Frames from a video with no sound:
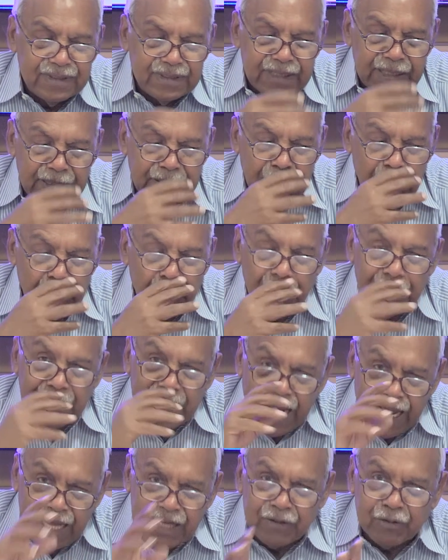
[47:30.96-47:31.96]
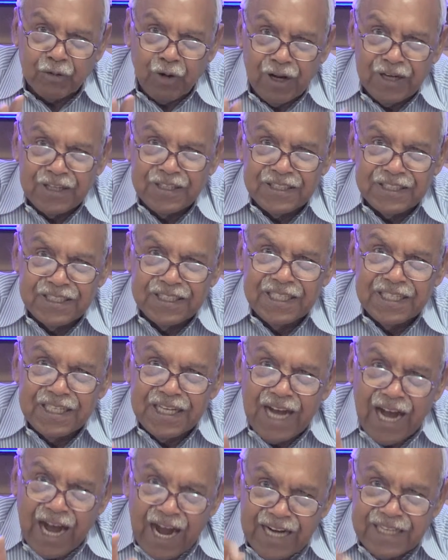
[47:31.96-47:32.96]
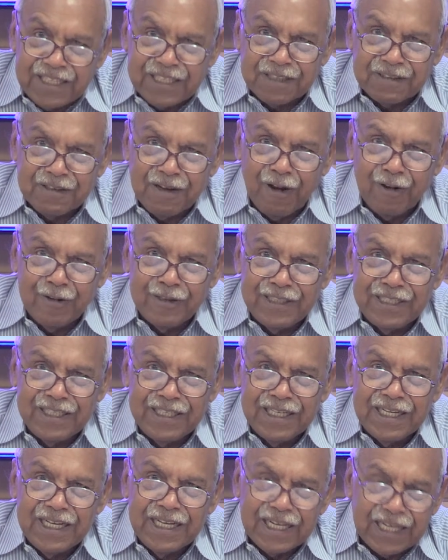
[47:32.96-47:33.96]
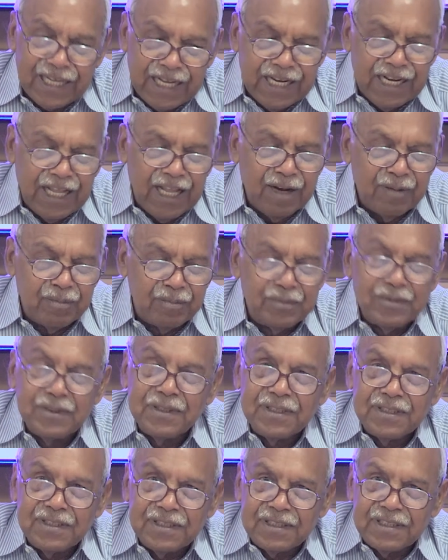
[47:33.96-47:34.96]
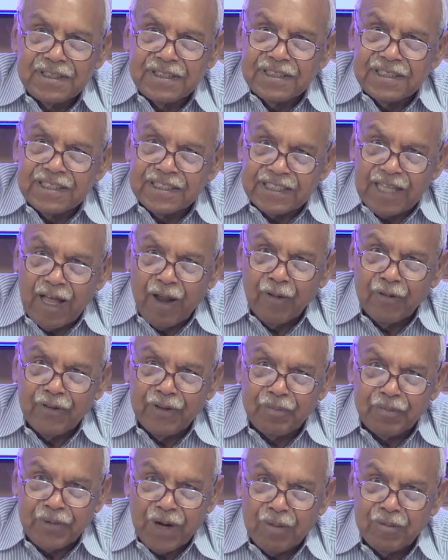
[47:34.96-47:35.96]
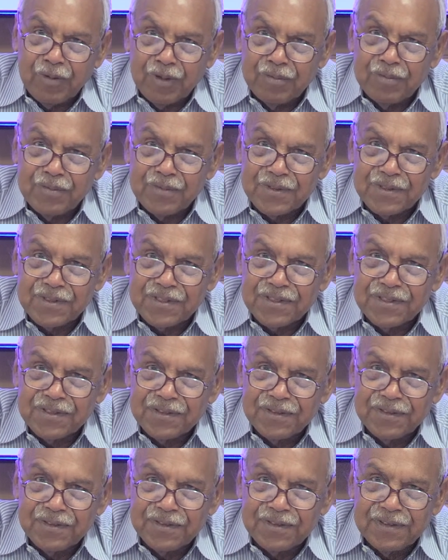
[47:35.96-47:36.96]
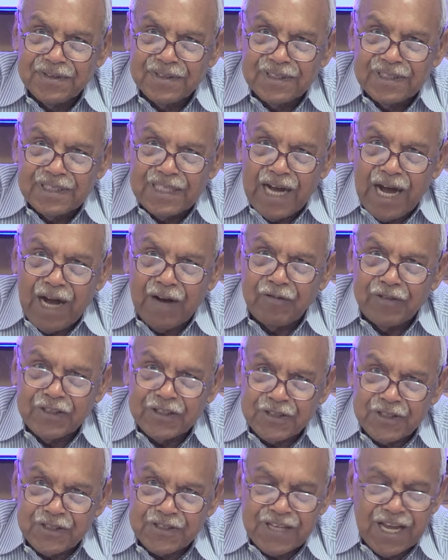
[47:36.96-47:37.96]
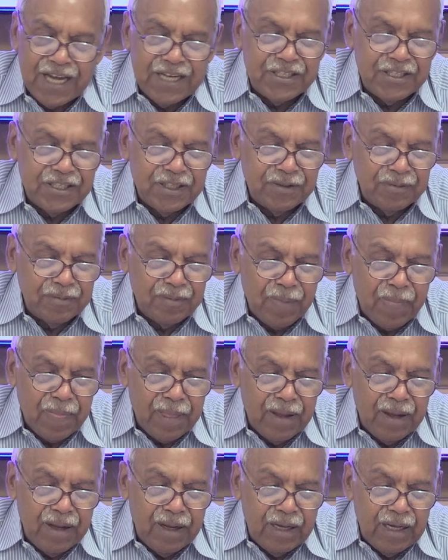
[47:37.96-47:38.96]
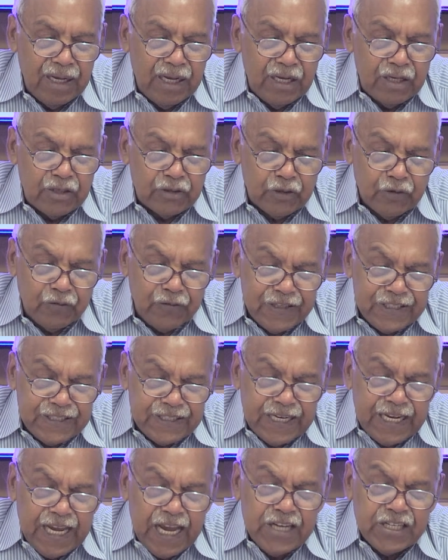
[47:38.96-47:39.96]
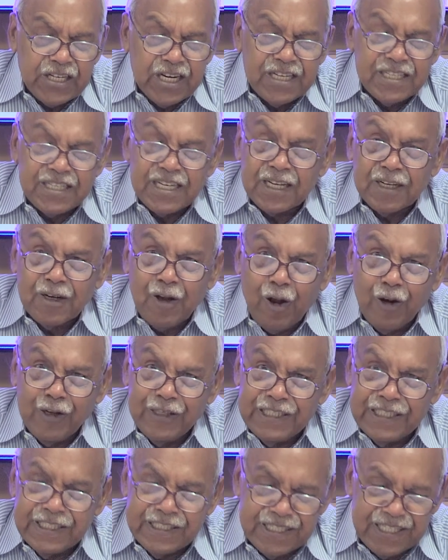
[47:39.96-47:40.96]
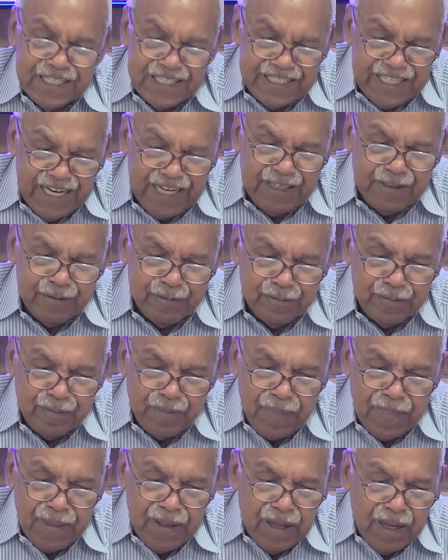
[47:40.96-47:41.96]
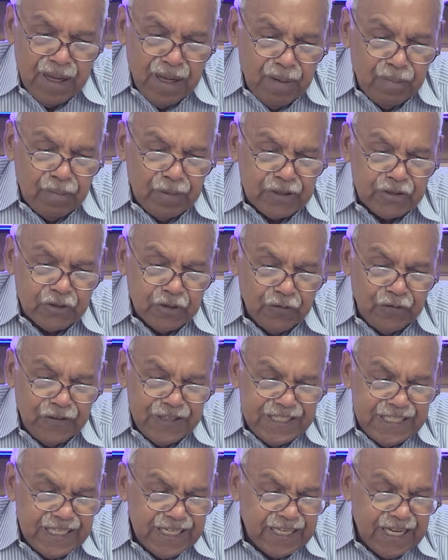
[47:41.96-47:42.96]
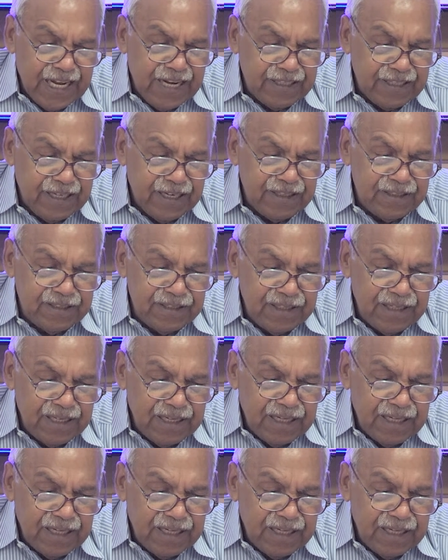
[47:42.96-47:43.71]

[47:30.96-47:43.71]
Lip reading: That only high quality, high technology can help solve the problems of a society. Sophistication technology is needed, but sophisticated